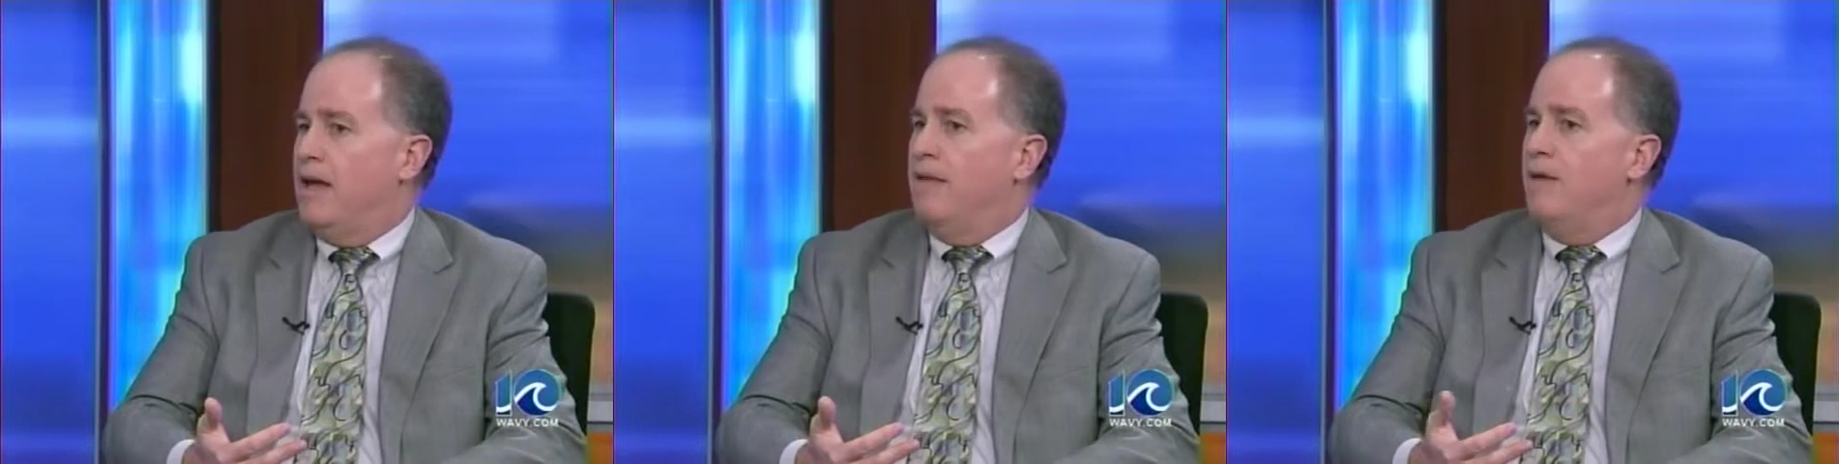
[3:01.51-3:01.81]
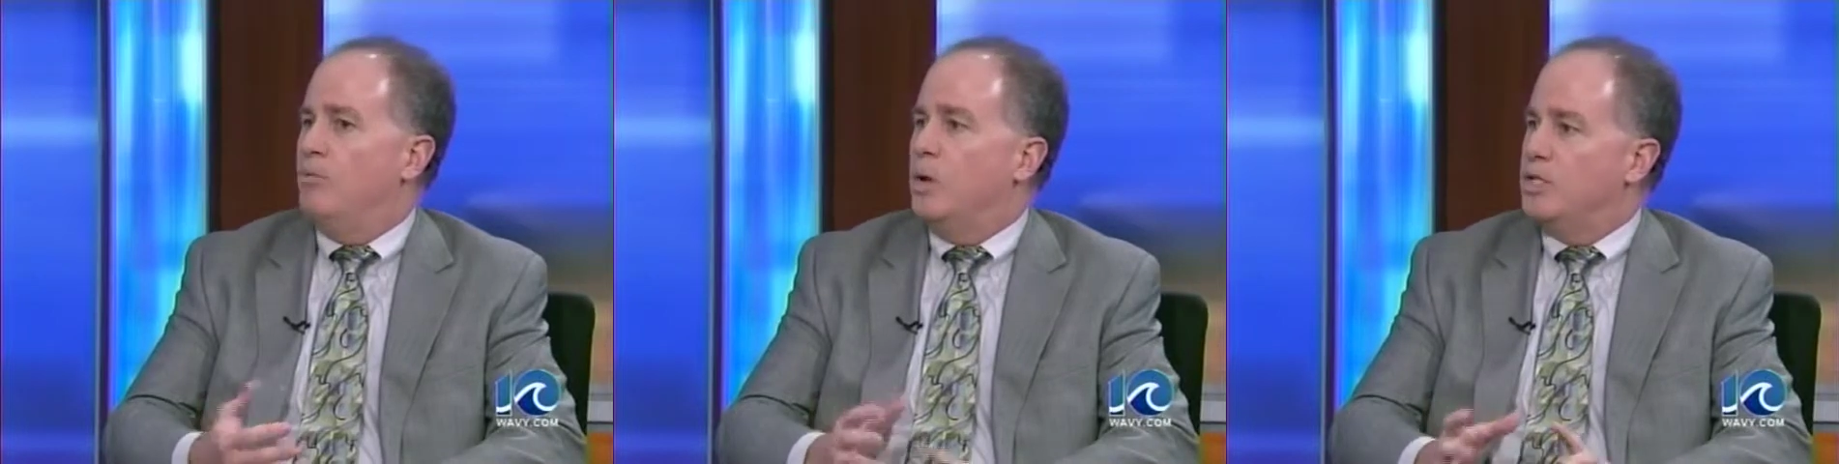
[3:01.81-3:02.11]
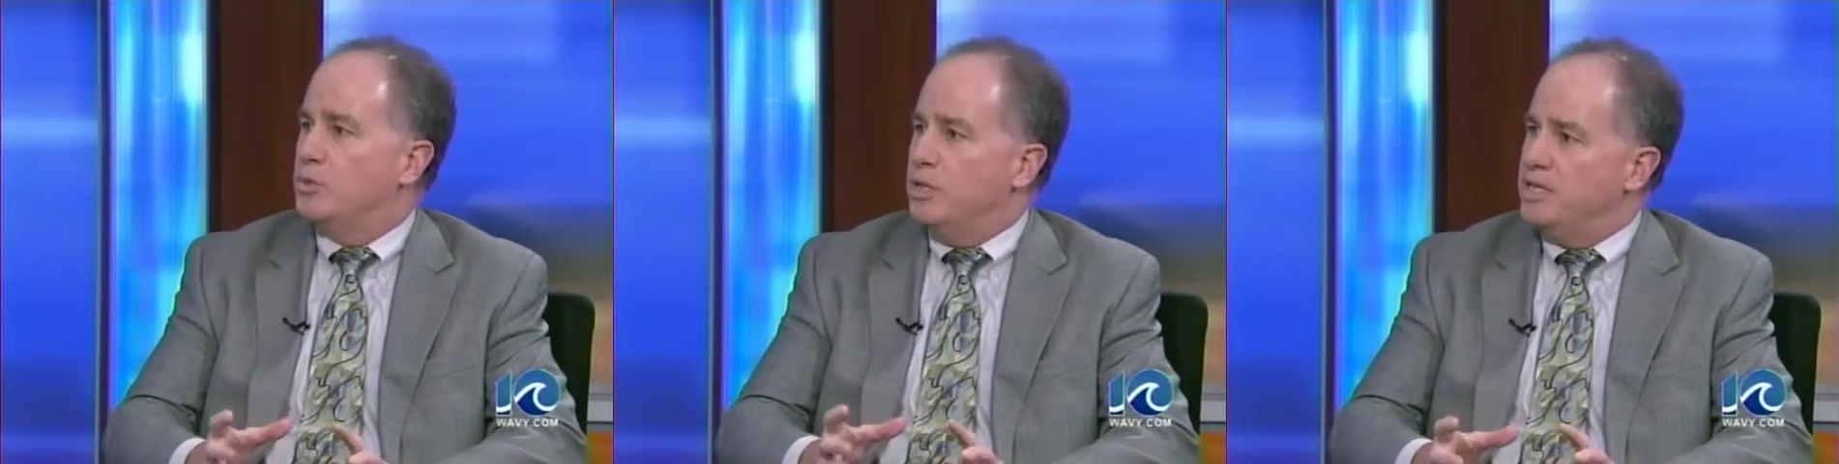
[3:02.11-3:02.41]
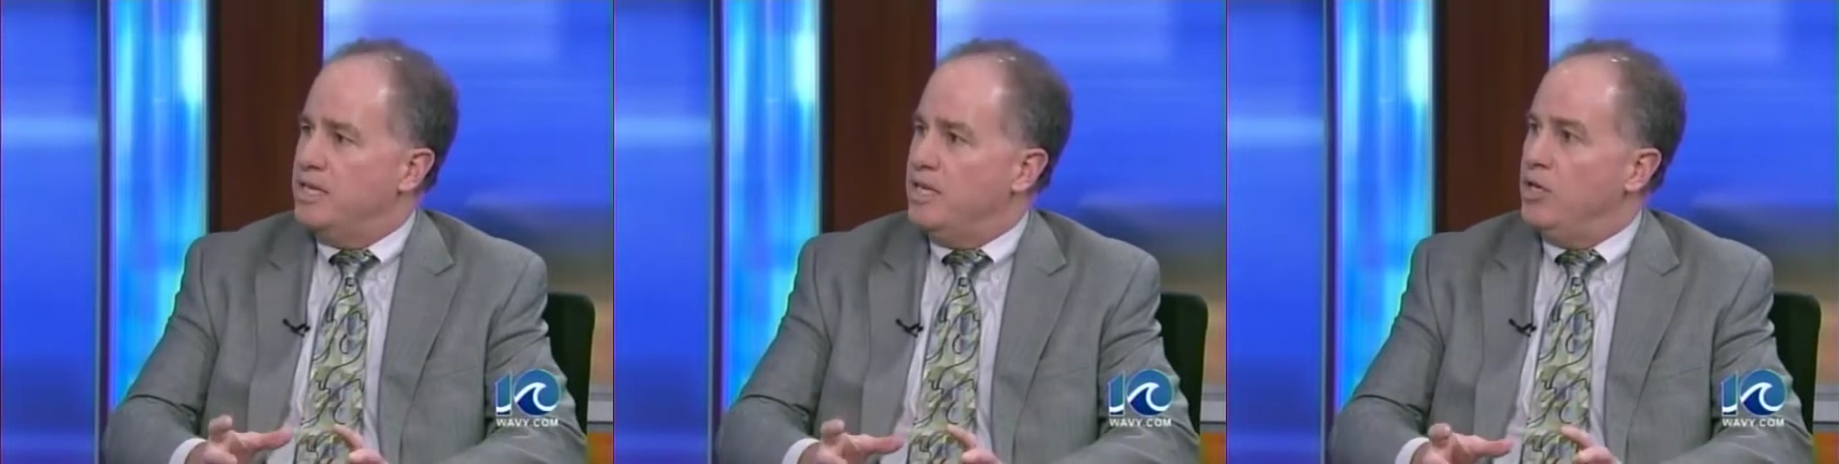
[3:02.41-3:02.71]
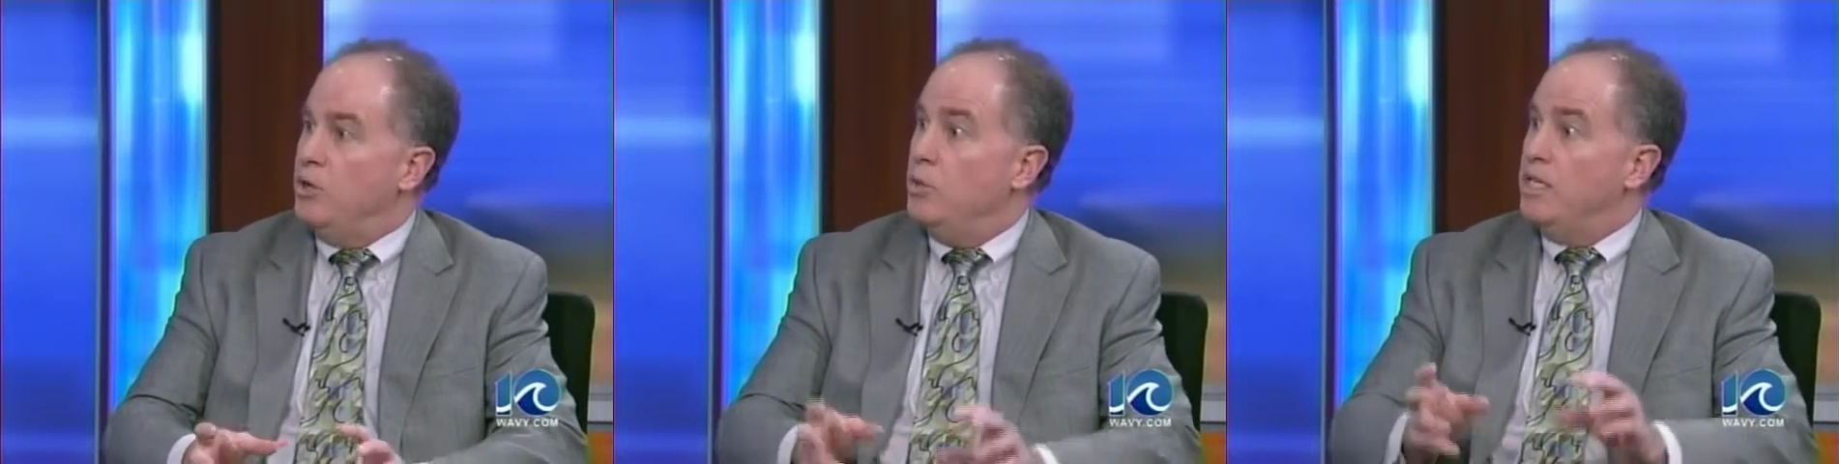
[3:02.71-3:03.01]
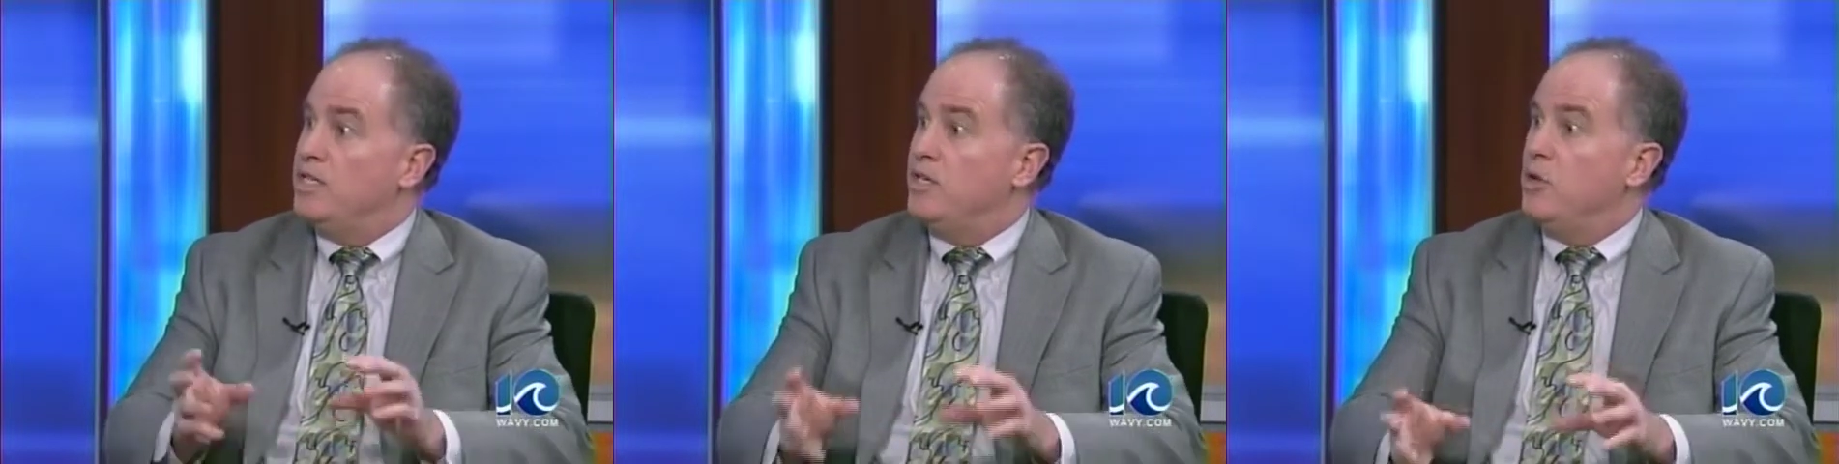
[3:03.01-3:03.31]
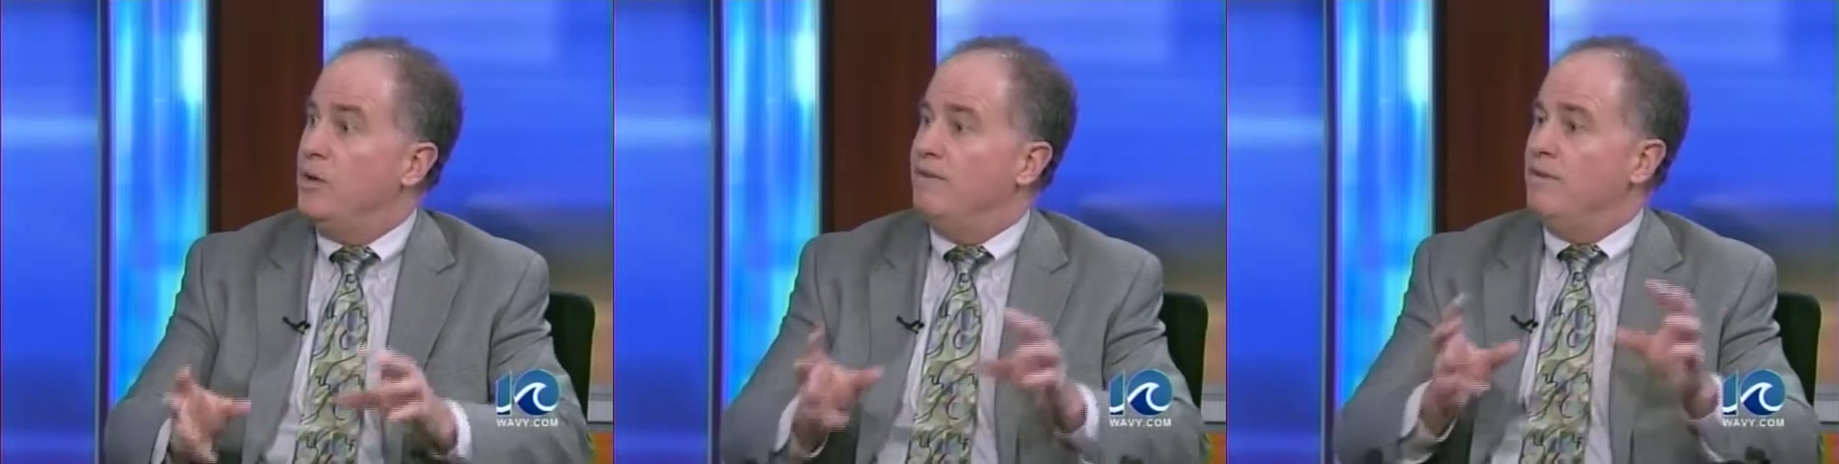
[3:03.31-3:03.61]
And then once we see
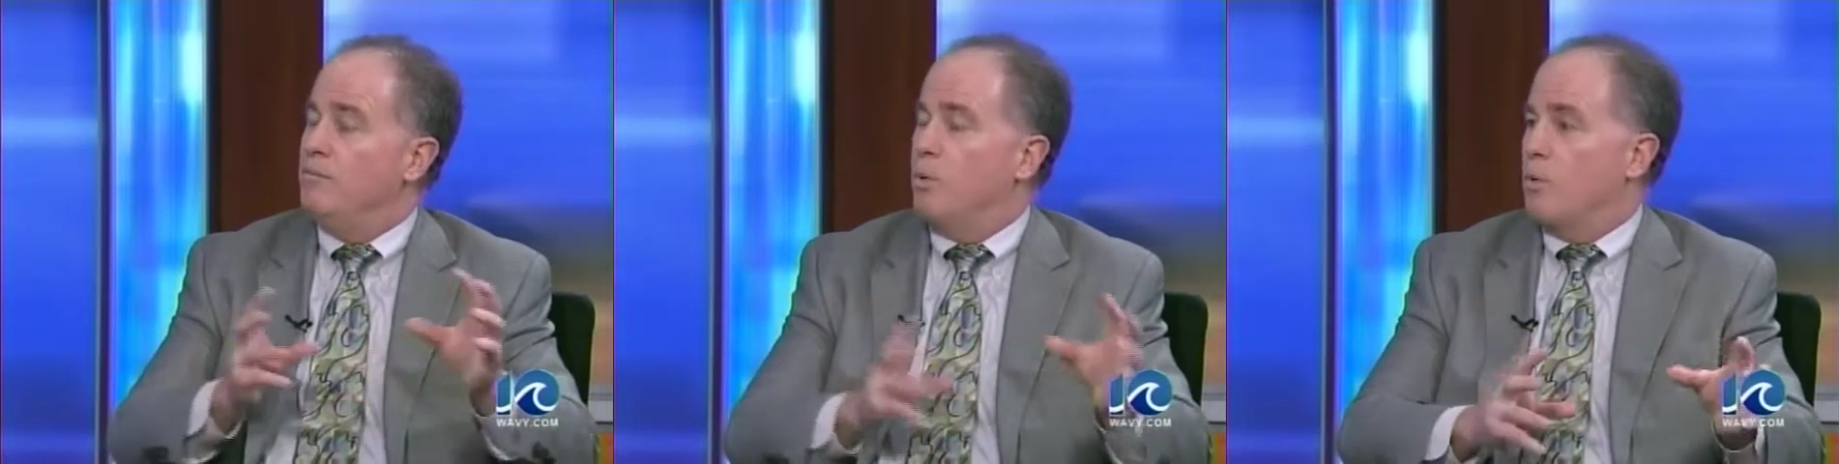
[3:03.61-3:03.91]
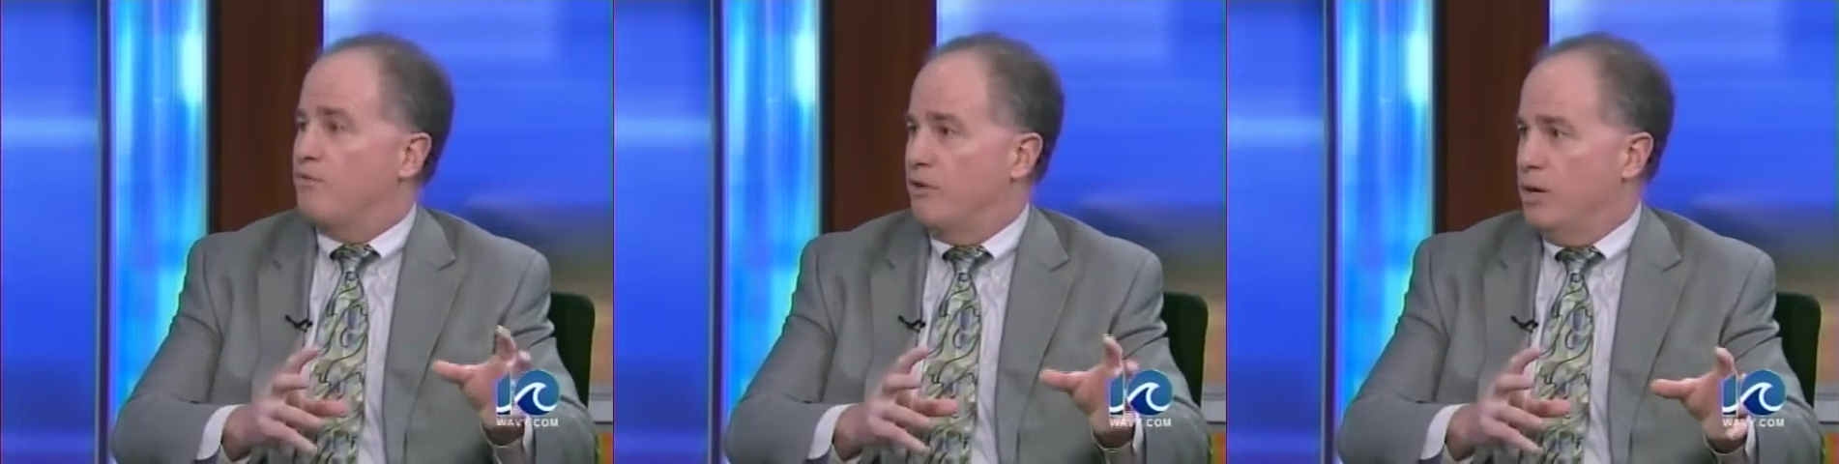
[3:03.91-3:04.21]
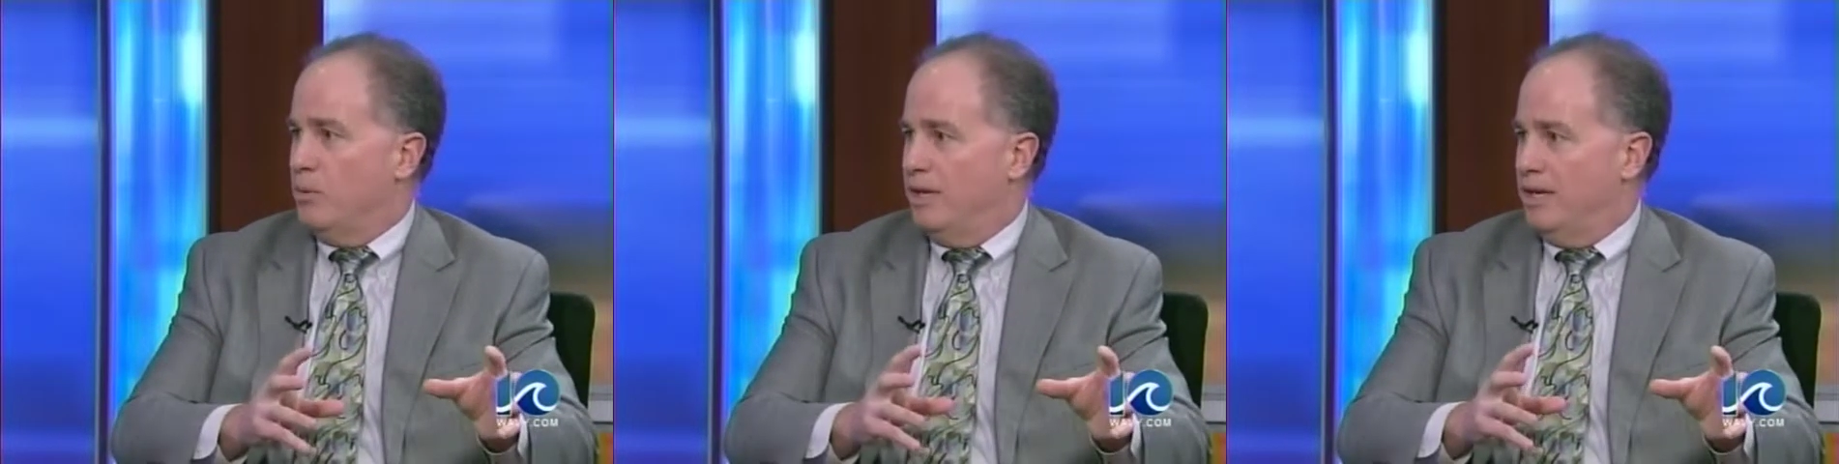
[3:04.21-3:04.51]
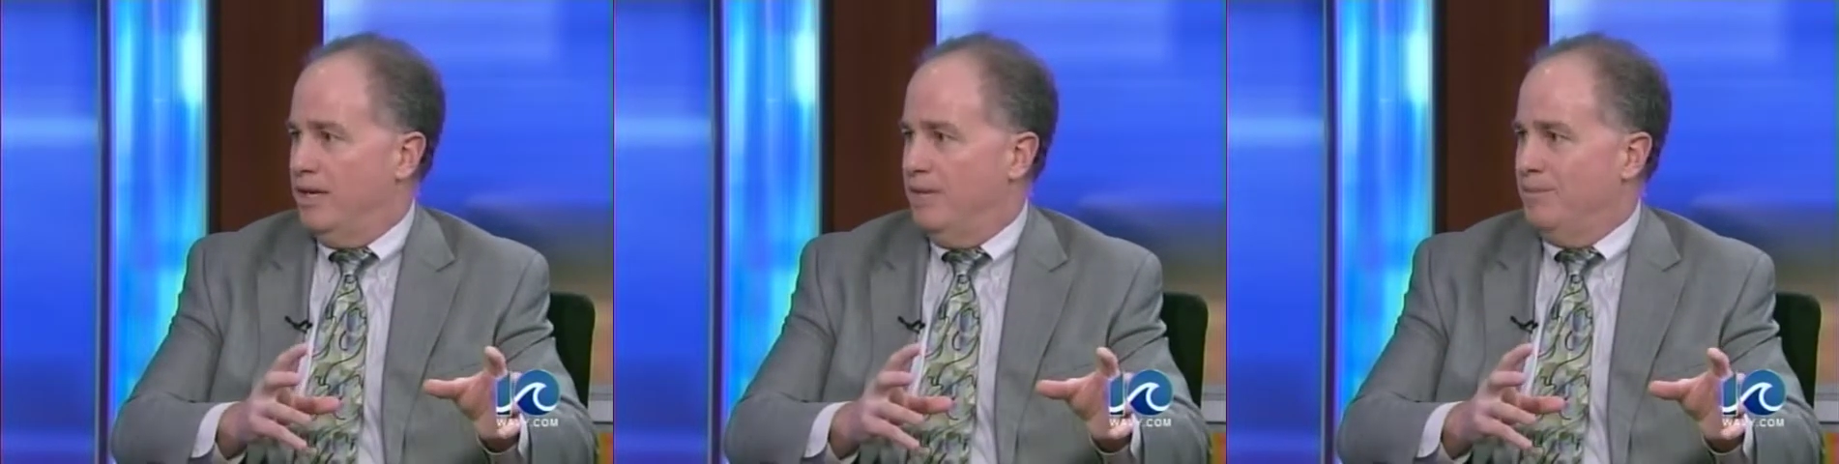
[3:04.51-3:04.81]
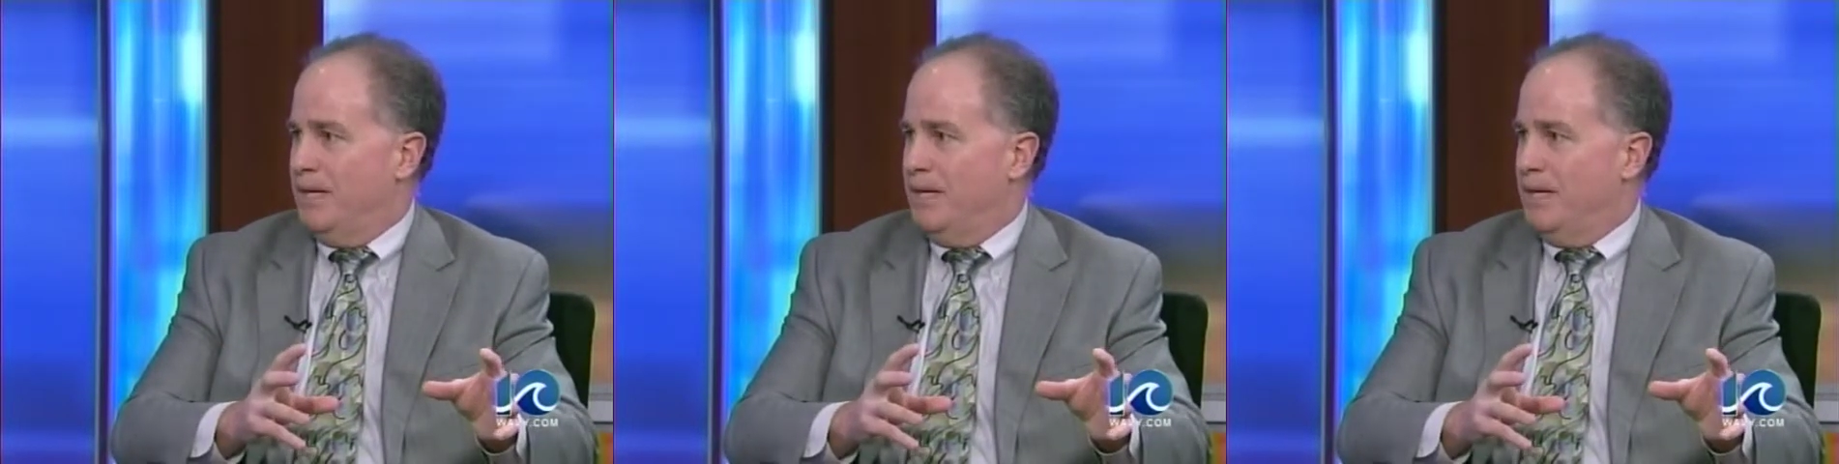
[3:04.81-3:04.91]
you even more frequently,